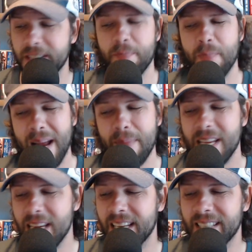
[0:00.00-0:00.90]
maybe
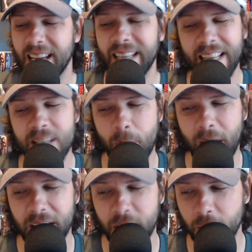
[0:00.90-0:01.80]
he could take that
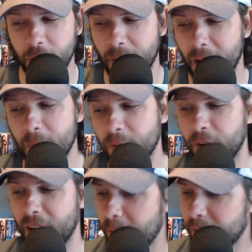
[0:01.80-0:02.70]
spot a year from now, but for
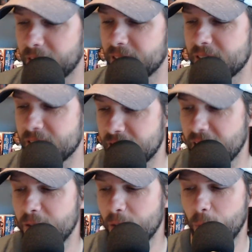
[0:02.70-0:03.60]
now I think it's
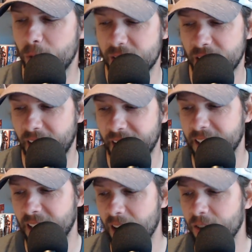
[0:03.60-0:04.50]
Xavier Woods and
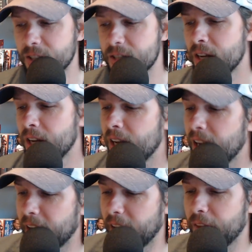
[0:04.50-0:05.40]
Landon Collins,
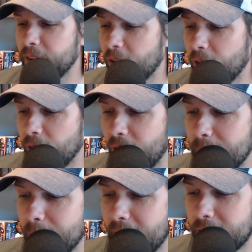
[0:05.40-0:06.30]
and I think our
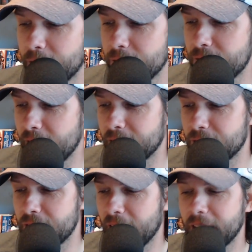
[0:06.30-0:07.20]
linebackers and
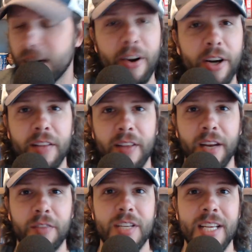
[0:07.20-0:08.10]
secondary in the
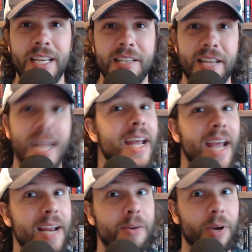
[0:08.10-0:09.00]
N F C East
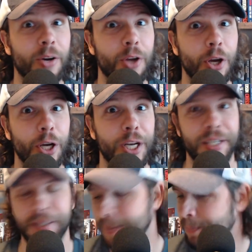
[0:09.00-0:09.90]
ain't real good.
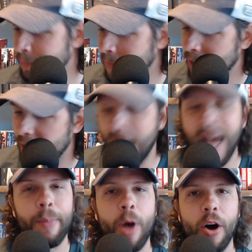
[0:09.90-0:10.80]

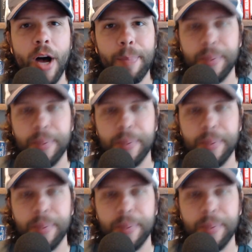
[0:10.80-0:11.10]
Add them all up.